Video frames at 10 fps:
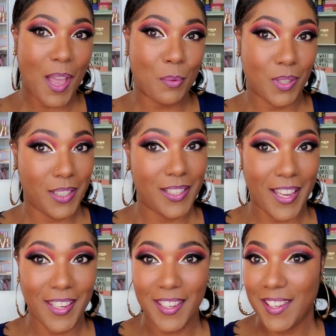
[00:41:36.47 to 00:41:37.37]
I really
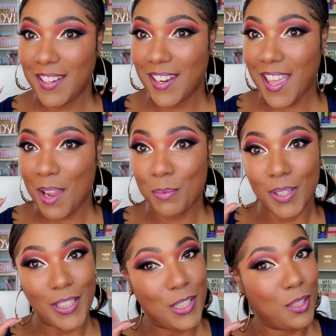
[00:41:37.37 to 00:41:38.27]
like it. I
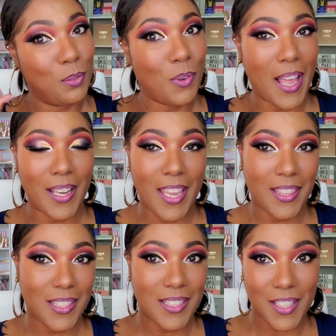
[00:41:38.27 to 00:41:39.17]
really do. I
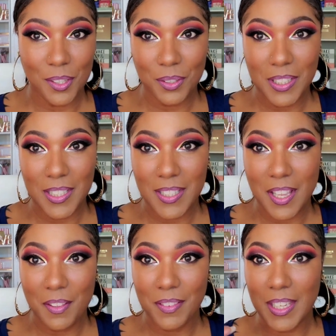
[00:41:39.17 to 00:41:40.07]
like the
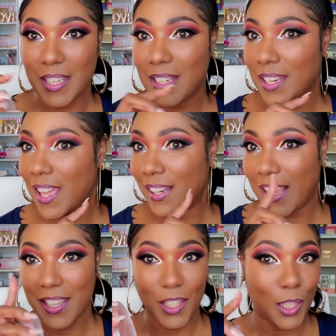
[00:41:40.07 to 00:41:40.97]
subtleness of it. I
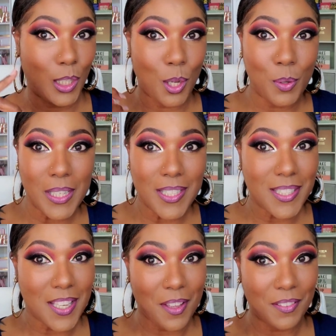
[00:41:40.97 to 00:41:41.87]
like the
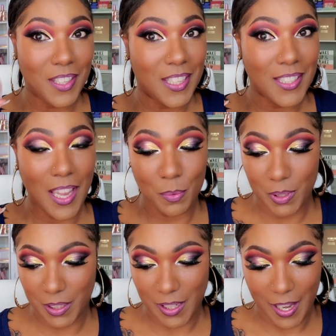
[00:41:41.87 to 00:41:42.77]
glowiness of it. I
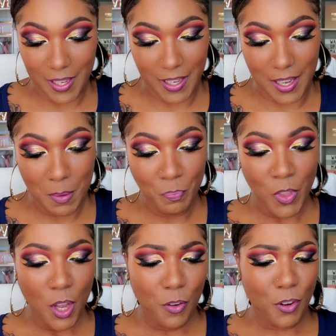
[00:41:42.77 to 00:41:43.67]
really like it.
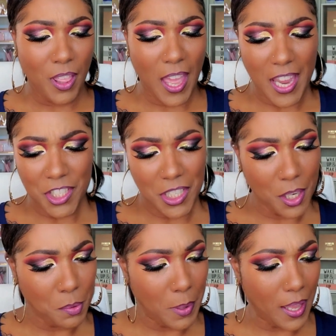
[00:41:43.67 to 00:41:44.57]
For the
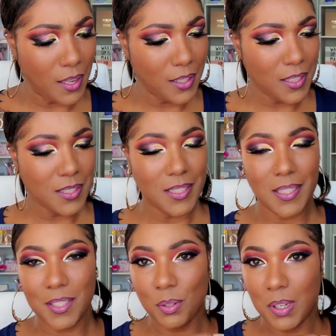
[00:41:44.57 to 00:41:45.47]
eyeshadow palettes,
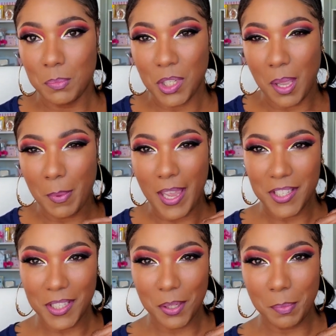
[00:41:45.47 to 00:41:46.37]
this Crème Shop
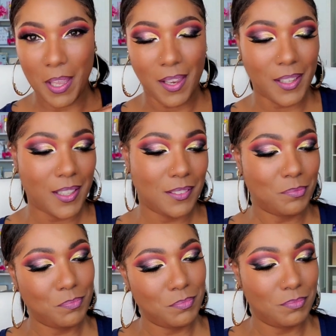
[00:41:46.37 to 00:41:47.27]
eyeshadow palette,
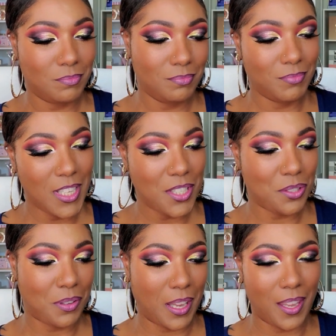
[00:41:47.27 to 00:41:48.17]
mm,
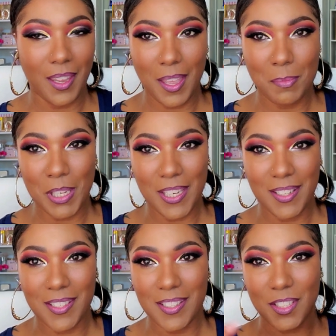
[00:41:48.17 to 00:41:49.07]
it's okay. I
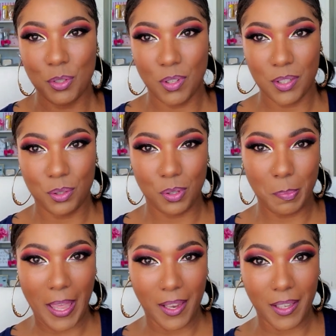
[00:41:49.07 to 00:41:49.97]
mean, it's a drugstore
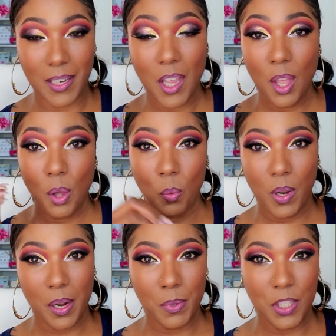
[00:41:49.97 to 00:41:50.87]
palette.
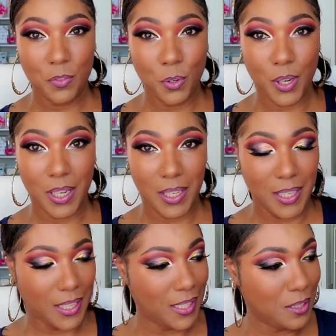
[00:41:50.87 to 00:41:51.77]
Would I reach for it
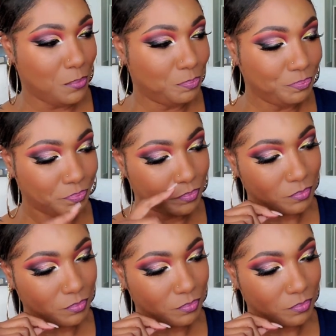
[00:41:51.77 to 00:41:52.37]
again?